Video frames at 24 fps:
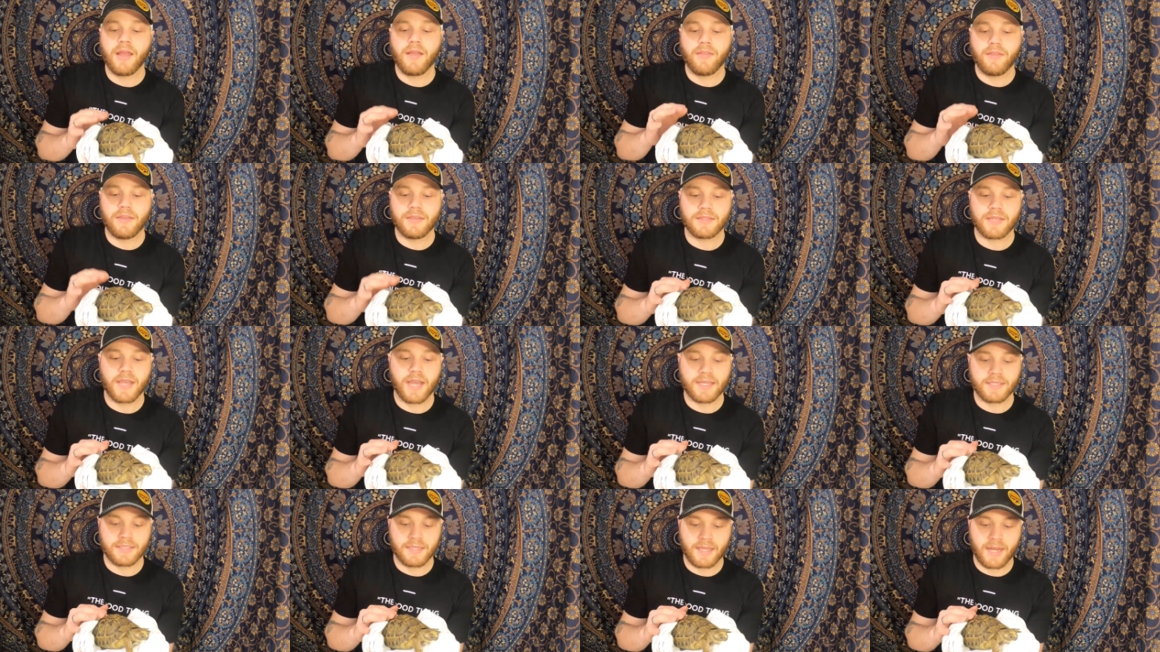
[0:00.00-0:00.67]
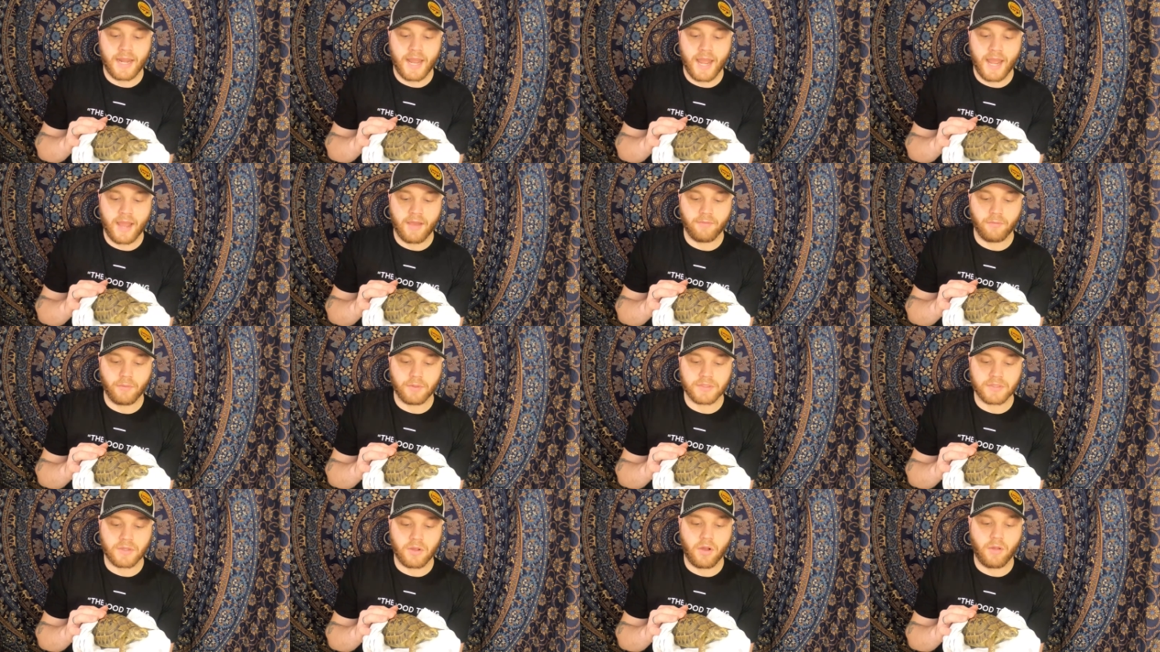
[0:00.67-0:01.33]
these guys can have
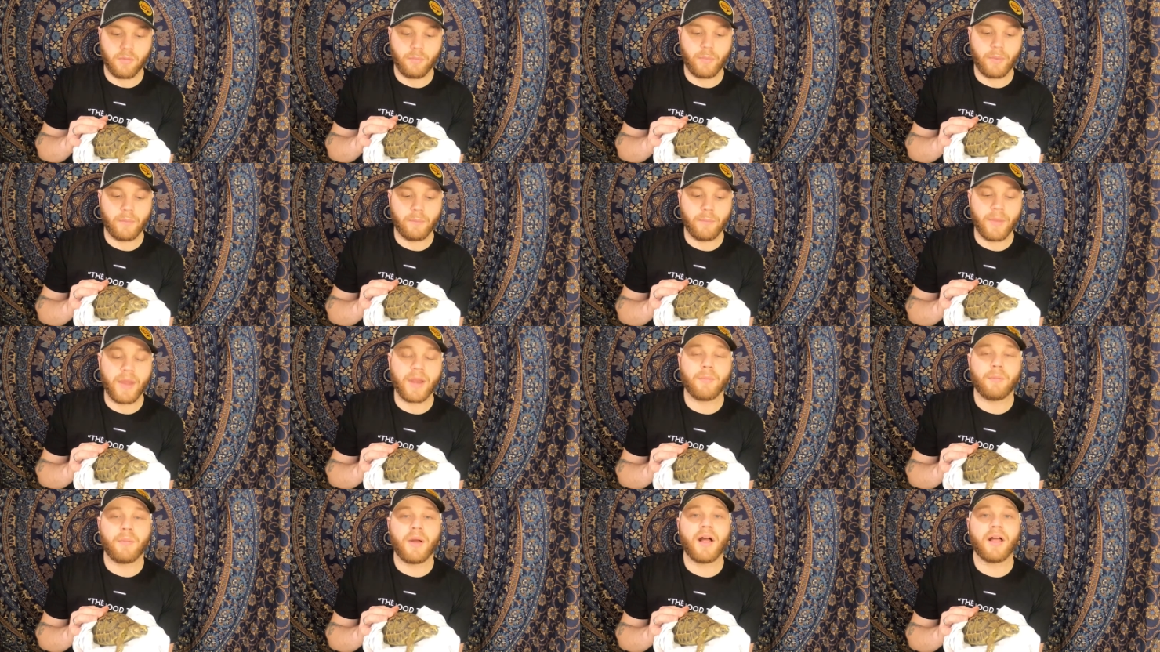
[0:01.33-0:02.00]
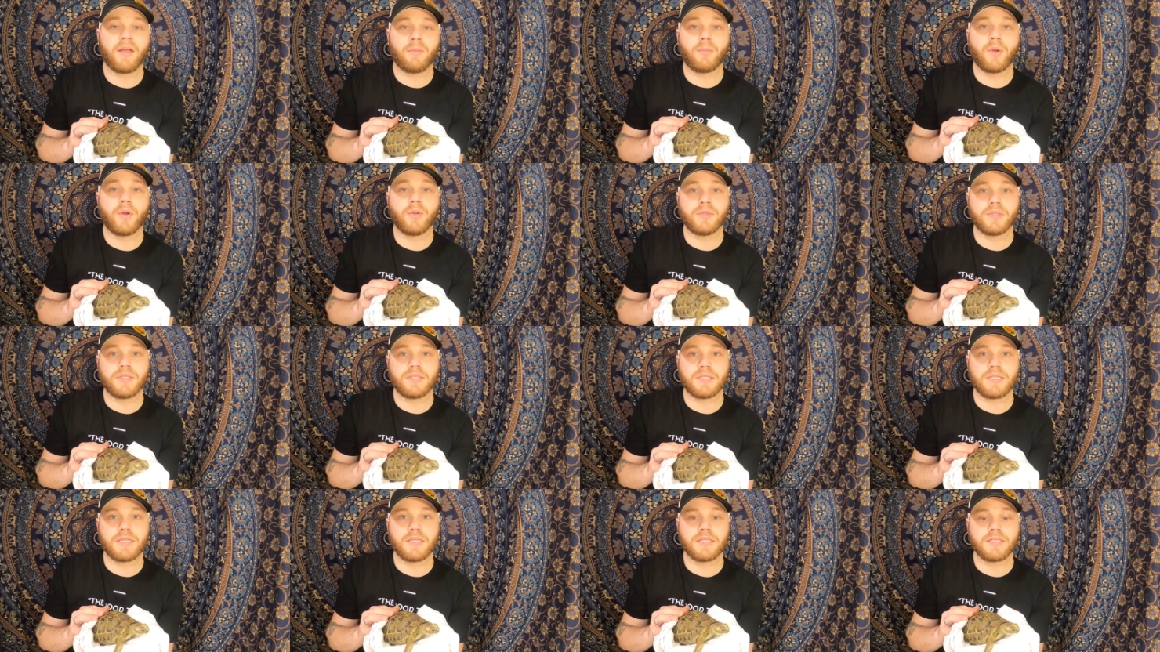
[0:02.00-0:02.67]
what's called metabolic bone
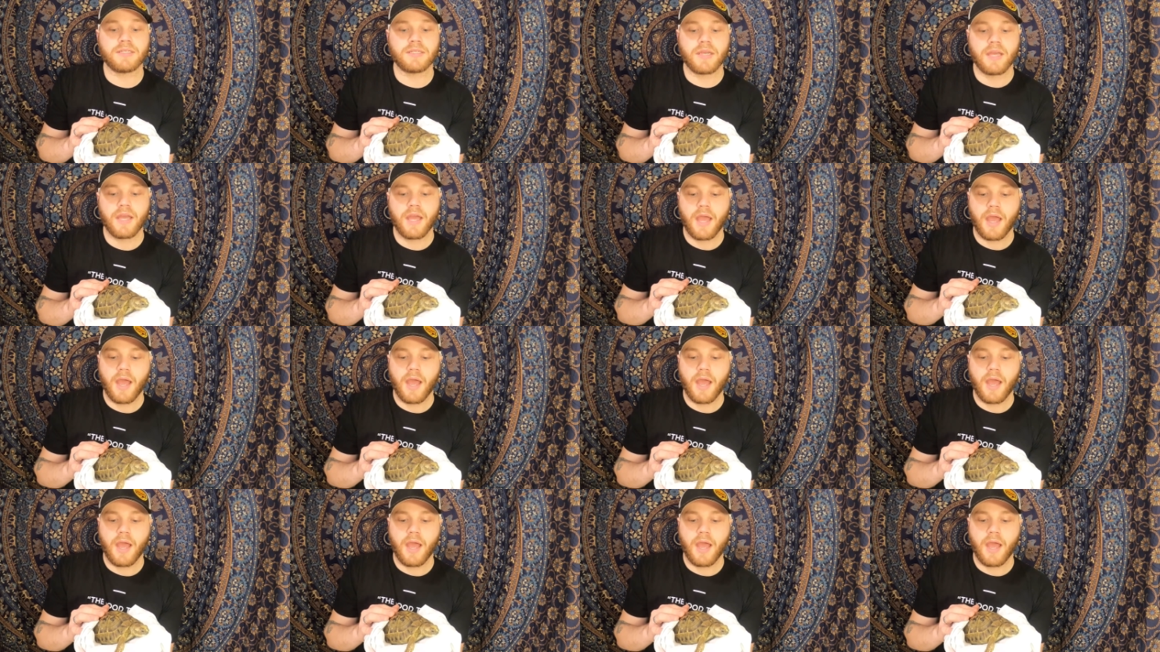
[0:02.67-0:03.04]
disease.